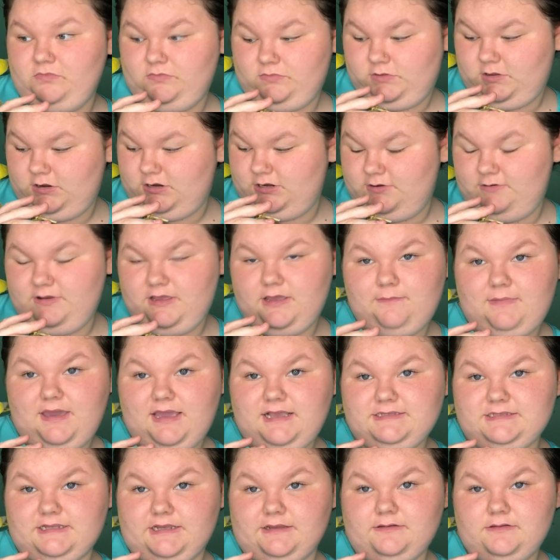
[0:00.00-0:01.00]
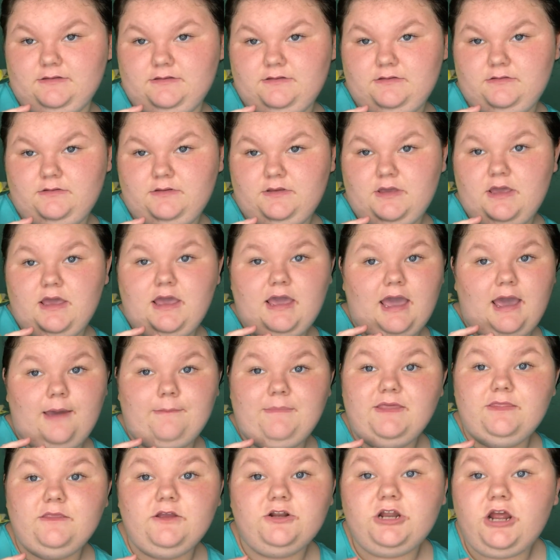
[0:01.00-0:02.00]
They're doing amazing. I
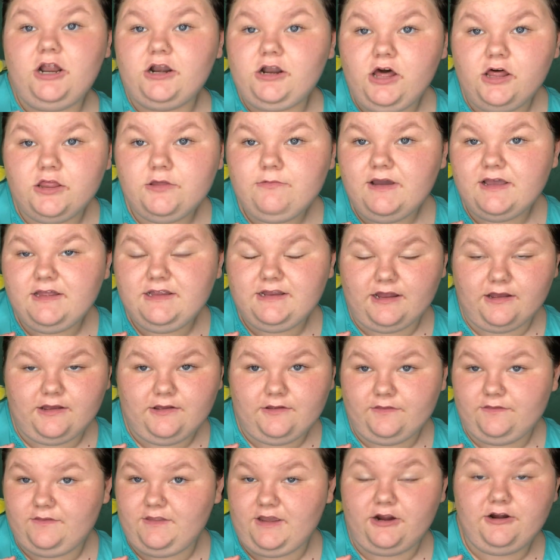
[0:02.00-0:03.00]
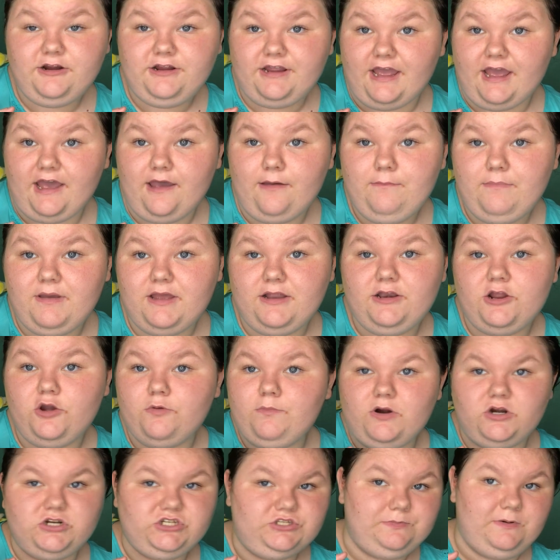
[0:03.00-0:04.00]
mean, they're not all the way there yet, but no
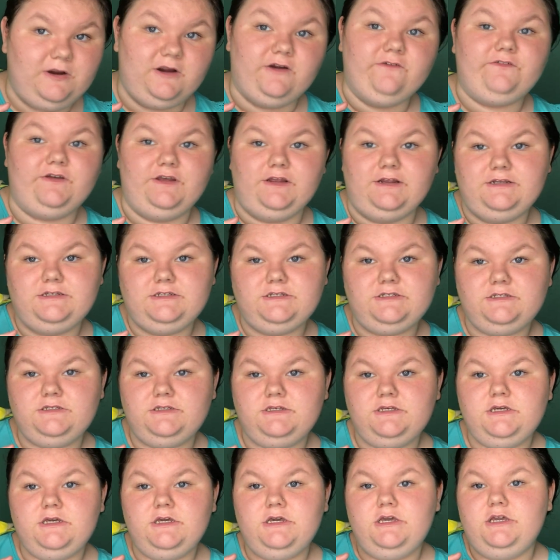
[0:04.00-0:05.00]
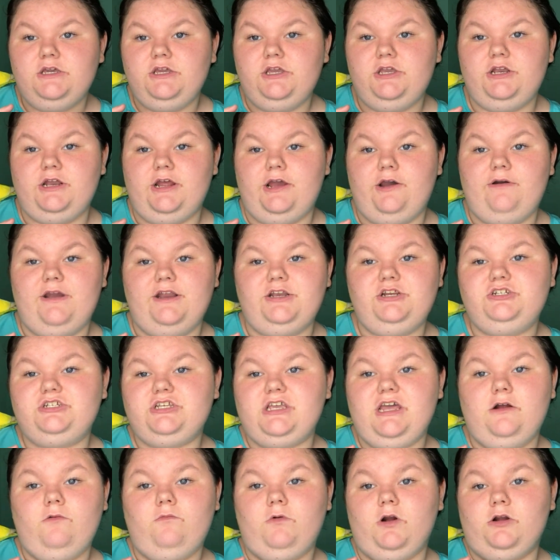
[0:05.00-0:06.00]
bird's perfect. You know, and you just
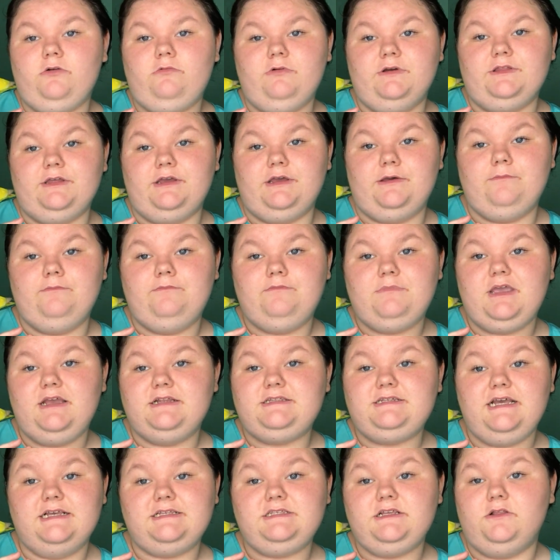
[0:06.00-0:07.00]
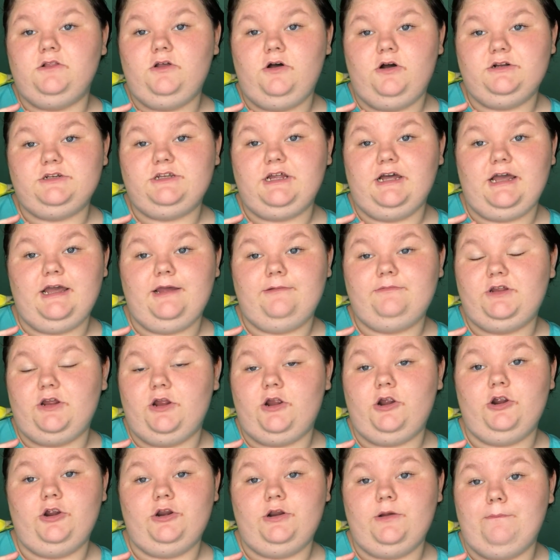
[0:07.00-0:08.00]
got to work with them. It takes a long time to
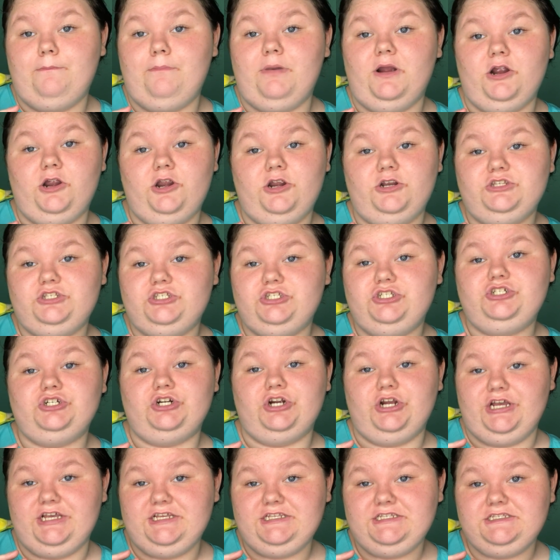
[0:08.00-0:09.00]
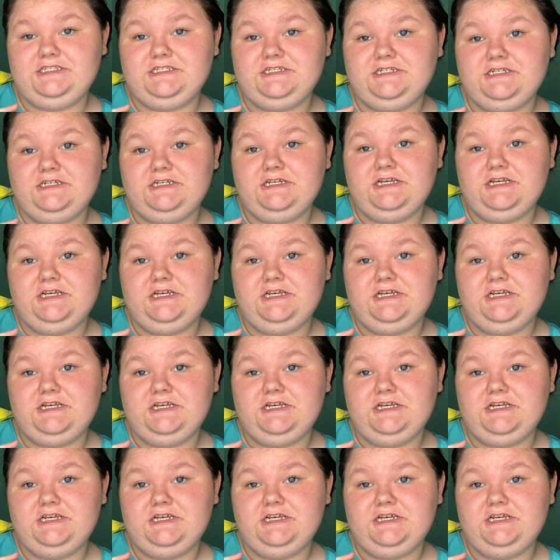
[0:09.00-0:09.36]
earn a bird's trust.